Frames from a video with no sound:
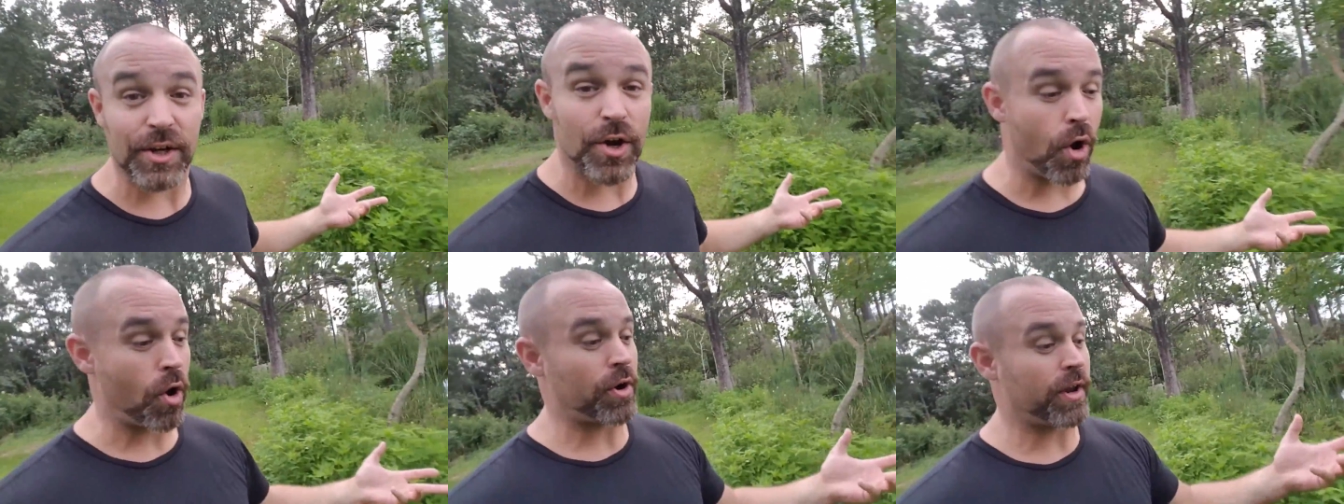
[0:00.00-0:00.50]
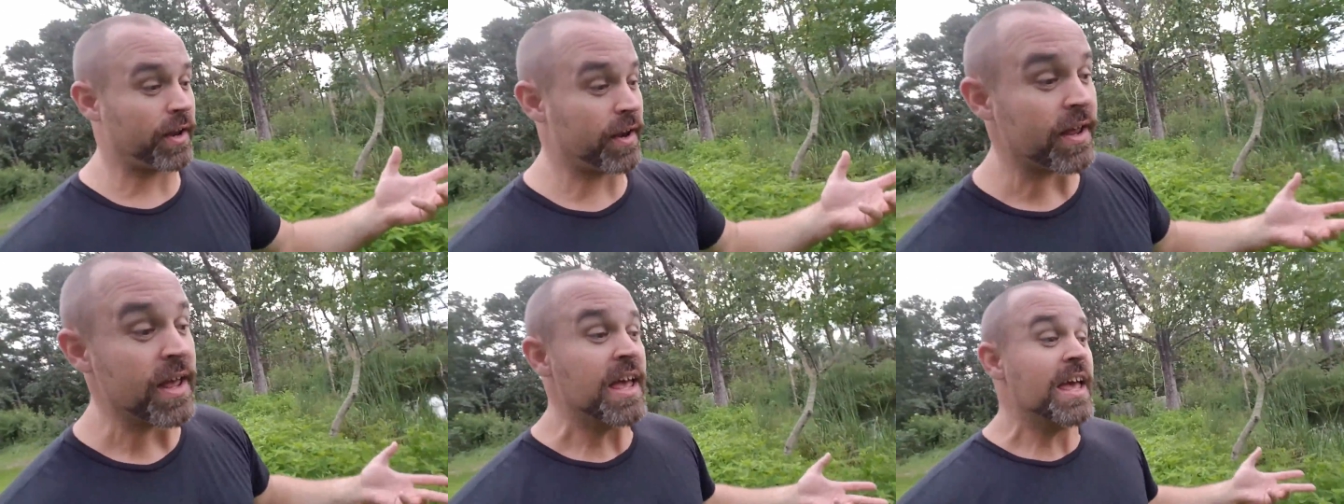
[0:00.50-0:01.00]
the
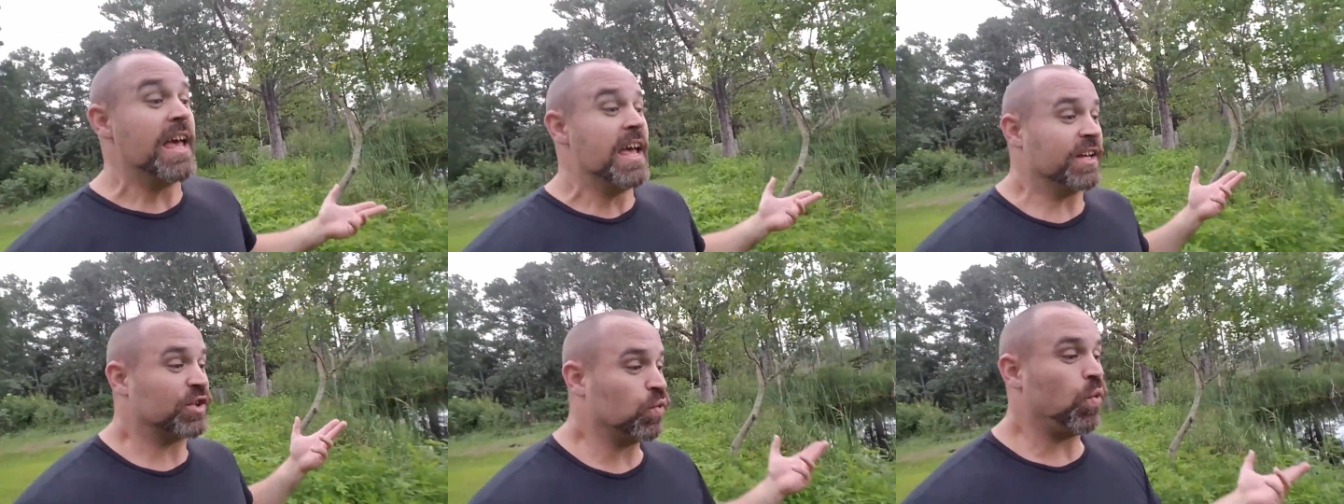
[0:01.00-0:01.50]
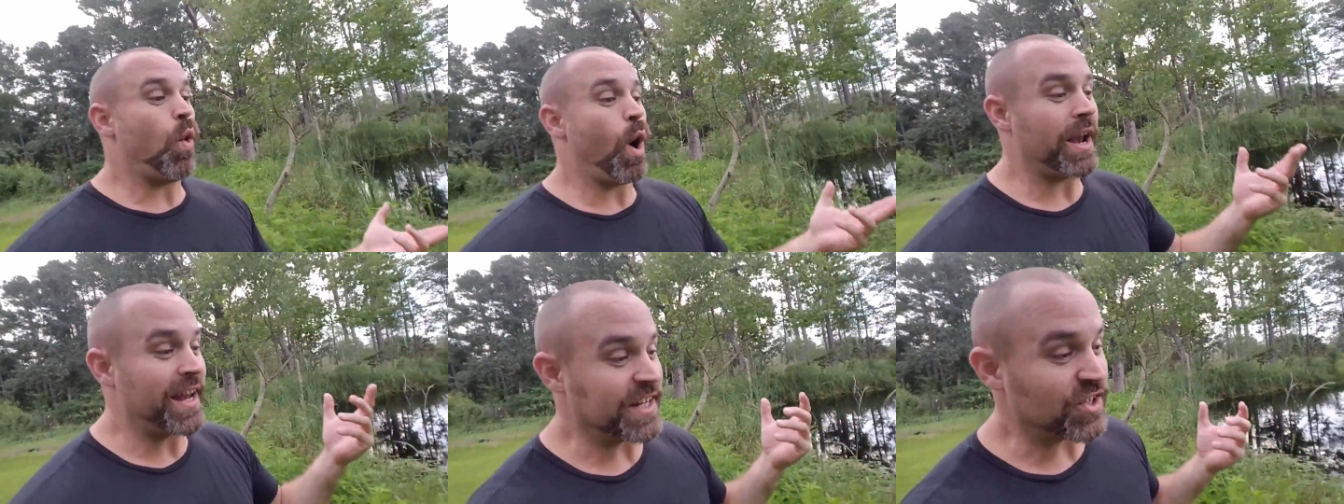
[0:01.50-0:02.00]
garden is
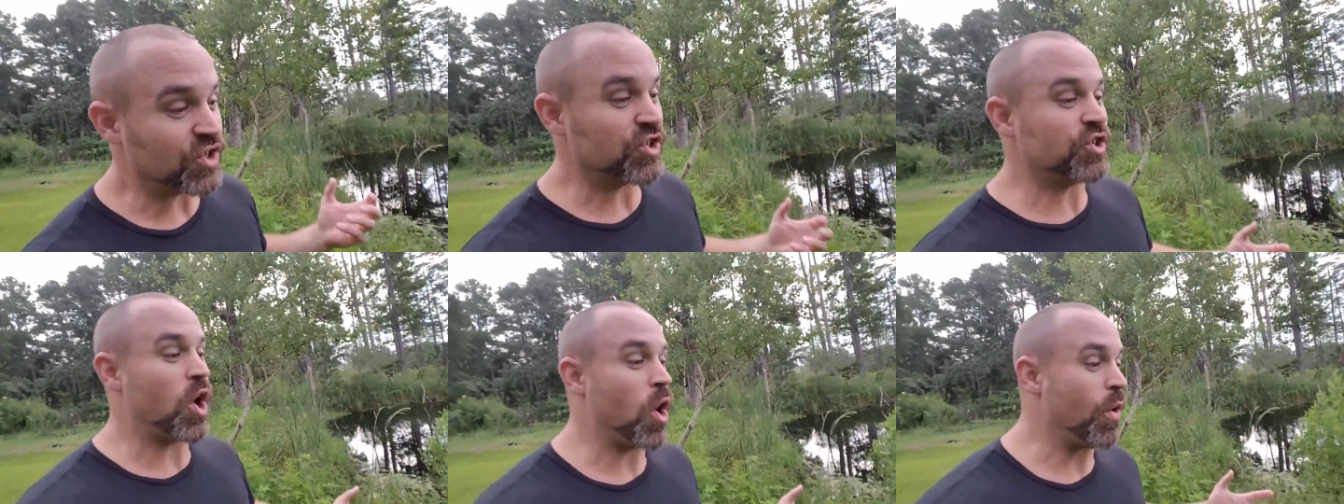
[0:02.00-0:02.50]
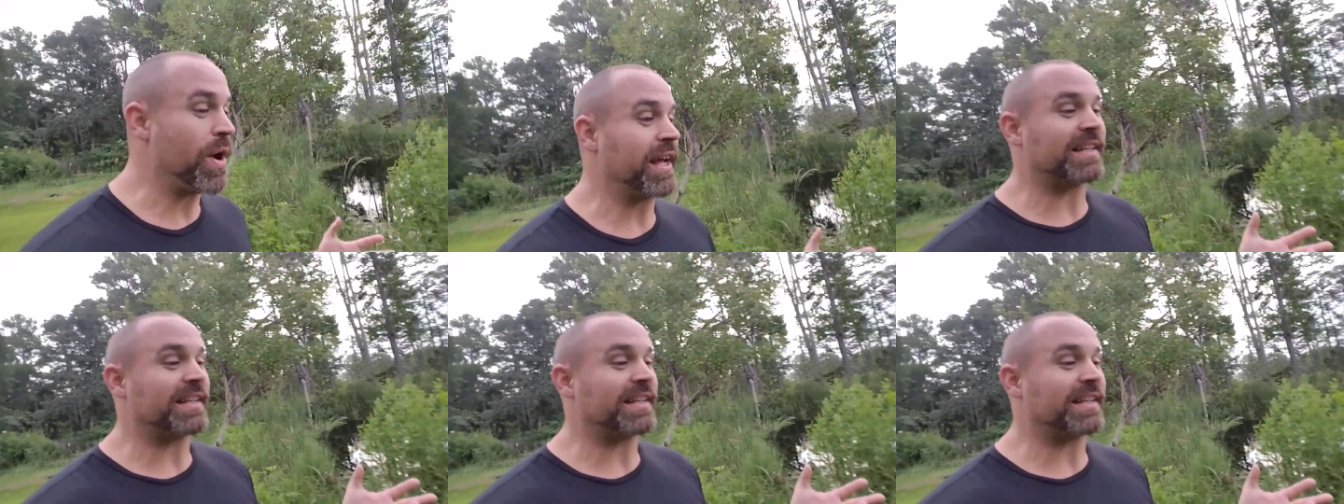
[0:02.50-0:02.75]
what is so